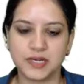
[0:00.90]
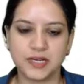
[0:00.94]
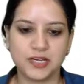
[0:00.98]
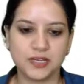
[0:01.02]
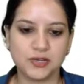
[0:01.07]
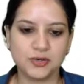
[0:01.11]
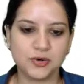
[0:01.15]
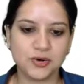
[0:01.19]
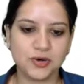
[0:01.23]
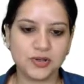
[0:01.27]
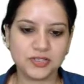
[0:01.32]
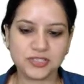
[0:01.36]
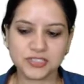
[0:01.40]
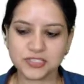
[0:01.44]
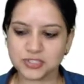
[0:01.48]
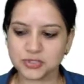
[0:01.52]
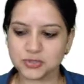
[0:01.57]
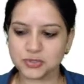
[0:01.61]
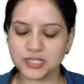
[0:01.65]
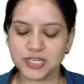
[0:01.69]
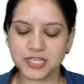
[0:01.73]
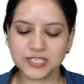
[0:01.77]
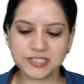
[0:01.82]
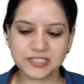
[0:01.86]
Hello all
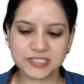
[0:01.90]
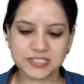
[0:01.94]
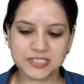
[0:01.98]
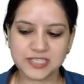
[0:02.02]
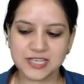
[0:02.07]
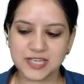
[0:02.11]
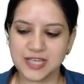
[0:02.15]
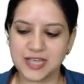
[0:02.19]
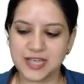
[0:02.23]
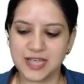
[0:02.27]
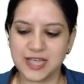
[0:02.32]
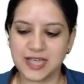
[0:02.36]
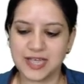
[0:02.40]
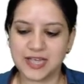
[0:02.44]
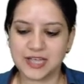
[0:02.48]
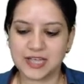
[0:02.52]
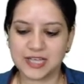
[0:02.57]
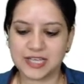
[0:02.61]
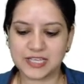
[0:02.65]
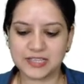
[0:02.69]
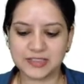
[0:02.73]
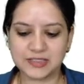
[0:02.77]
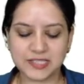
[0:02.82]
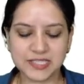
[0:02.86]
students.
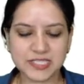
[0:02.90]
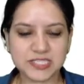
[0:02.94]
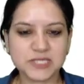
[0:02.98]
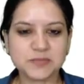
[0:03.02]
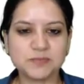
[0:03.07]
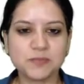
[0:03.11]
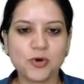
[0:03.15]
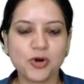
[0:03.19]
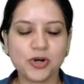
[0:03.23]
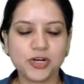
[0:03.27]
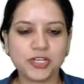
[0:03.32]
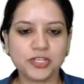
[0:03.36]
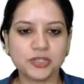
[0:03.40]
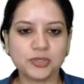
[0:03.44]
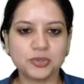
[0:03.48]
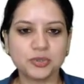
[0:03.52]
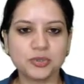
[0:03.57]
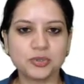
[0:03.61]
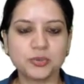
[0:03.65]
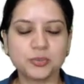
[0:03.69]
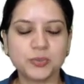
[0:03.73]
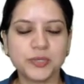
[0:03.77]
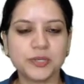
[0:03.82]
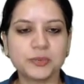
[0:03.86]
In this
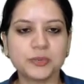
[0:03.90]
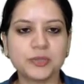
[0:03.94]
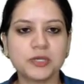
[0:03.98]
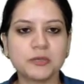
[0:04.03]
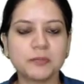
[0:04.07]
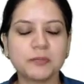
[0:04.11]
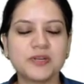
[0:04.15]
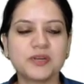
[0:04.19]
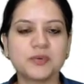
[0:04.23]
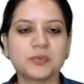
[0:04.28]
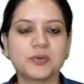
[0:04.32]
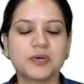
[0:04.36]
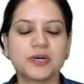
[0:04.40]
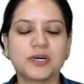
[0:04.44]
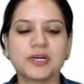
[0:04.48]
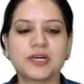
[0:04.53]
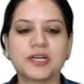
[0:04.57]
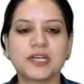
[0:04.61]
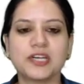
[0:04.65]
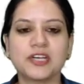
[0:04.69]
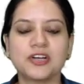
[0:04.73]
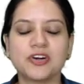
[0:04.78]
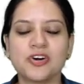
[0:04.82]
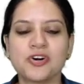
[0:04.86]
module, we will be
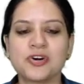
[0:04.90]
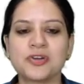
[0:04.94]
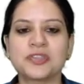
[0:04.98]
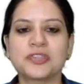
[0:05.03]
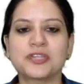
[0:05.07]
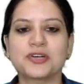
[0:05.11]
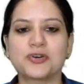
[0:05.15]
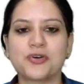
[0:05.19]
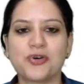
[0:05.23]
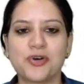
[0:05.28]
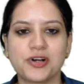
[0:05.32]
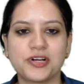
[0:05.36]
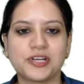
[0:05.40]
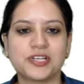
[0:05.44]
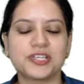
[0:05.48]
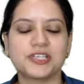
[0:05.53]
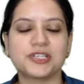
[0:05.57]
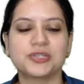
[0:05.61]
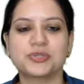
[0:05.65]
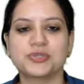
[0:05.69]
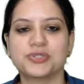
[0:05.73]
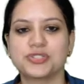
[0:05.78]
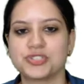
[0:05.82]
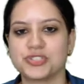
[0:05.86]
working on the
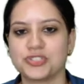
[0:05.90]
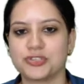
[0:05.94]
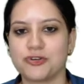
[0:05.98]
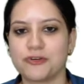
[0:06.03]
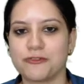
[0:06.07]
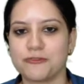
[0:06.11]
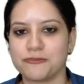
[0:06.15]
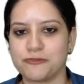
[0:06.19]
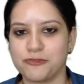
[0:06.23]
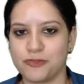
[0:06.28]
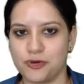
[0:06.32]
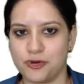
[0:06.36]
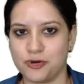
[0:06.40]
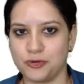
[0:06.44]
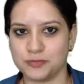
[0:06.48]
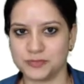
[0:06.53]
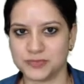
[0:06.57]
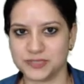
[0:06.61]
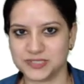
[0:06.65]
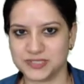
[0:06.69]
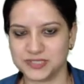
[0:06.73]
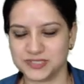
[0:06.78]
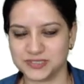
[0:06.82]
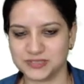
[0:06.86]
continuation of
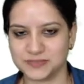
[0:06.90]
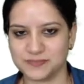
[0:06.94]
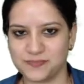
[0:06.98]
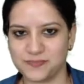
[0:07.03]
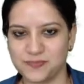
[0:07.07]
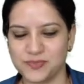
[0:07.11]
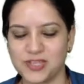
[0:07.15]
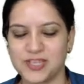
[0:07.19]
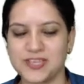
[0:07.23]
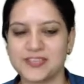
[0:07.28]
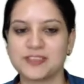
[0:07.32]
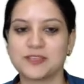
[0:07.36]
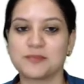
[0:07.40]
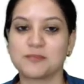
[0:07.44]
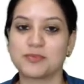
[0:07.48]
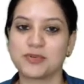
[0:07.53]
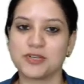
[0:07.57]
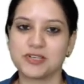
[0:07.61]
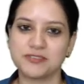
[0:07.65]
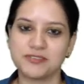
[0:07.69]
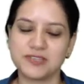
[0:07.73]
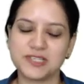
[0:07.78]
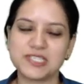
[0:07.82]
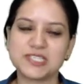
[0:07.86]
forms. In the
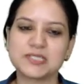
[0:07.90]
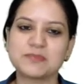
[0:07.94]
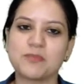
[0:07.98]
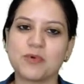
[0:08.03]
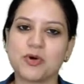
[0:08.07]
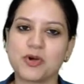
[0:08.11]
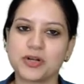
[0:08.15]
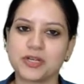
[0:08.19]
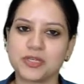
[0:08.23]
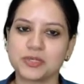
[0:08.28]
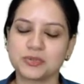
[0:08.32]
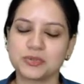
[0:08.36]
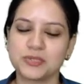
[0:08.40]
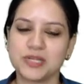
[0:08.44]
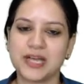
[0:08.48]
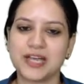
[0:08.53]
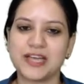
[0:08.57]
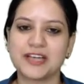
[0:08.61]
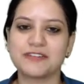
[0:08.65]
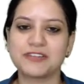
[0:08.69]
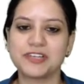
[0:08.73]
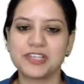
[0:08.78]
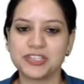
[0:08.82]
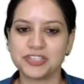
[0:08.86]
previous module, I
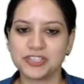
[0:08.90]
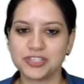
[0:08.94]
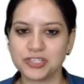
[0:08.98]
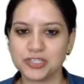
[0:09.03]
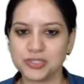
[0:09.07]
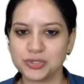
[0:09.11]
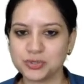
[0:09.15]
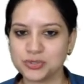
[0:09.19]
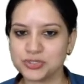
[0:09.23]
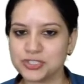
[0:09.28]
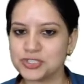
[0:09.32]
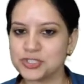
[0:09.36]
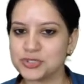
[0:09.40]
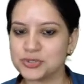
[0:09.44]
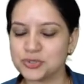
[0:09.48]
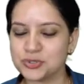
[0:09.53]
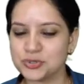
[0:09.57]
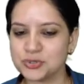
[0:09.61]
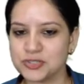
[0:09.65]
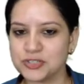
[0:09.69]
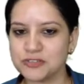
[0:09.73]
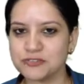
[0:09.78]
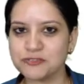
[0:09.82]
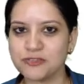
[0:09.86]
have introduced you
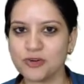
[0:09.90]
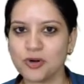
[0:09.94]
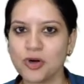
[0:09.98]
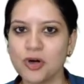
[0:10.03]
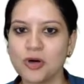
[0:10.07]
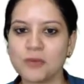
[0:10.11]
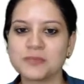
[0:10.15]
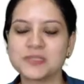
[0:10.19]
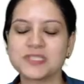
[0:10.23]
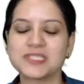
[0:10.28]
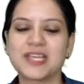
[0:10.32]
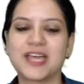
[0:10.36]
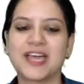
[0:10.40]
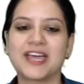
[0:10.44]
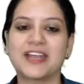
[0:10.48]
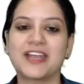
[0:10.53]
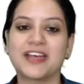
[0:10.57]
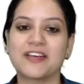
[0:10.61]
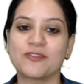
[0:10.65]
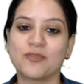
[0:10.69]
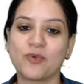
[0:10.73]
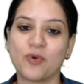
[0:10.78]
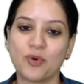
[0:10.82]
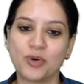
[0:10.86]
to the forms and I
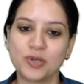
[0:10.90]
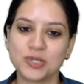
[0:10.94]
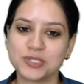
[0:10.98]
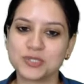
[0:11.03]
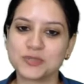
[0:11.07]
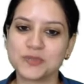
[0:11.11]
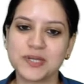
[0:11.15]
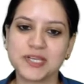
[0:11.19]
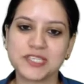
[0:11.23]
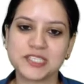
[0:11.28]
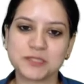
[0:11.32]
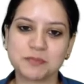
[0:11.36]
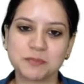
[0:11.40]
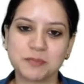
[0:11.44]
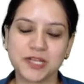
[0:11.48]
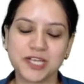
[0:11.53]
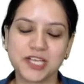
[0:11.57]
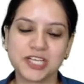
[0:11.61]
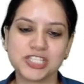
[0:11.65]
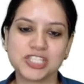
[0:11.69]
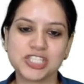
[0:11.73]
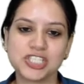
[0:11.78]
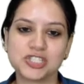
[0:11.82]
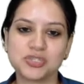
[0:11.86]
have also
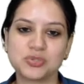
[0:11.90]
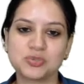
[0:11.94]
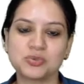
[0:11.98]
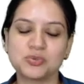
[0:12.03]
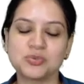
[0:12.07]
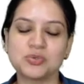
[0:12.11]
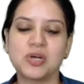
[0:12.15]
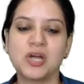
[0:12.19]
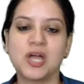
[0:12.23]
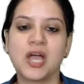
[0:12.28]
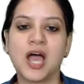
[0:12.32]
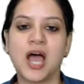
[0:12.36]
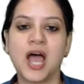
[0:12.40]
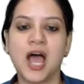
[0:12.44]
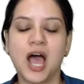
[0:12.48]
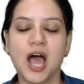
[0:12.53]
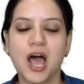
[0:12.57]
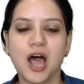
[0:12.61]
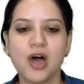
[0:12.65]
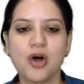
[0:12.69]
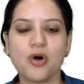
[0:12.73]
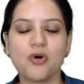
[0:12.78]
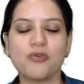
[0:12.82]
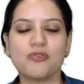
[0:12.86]
explained you
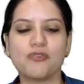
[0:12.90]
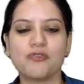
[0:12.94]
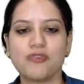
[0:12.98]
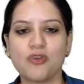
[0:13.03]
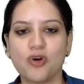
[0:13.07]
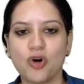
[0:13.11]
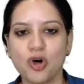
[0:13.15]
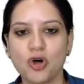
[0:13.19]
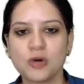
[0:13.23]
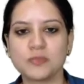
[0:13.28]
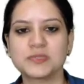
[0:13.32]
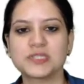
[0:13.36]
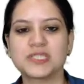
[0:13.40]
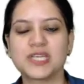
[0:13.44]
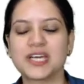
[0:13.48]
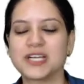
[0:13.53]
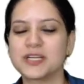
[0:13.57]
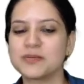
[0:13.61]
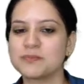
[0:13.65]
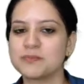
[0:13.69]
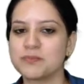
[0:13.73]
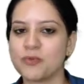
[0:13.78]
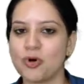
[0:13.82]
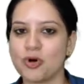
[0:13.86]
how forms are
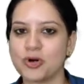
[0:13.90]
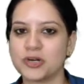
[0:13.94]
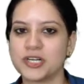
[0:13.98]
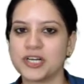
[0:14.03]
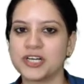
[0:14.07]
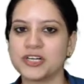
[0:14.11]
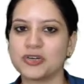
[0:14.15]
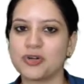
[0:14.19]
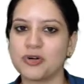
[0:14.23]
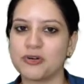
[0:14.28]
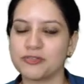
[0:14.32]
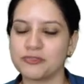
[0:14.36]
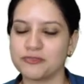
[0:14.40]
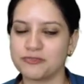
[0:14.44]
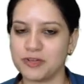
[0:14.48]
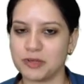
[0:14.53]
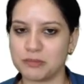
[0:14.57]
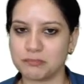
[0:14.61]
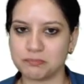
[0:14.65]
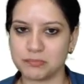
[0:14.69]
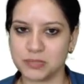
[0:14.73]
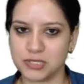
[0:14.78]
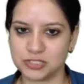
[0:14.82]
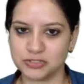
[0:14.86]
important on
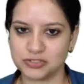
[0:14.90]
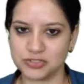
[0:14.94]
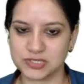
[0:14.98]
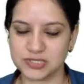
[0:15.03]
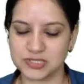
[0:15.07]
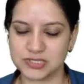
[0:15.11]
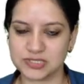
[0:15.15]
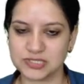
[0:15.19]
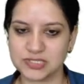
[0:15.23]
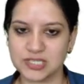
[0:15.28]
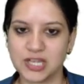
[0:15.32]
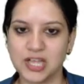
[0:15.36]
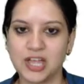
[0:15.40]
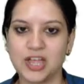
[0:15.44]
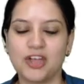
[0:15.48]
web pages.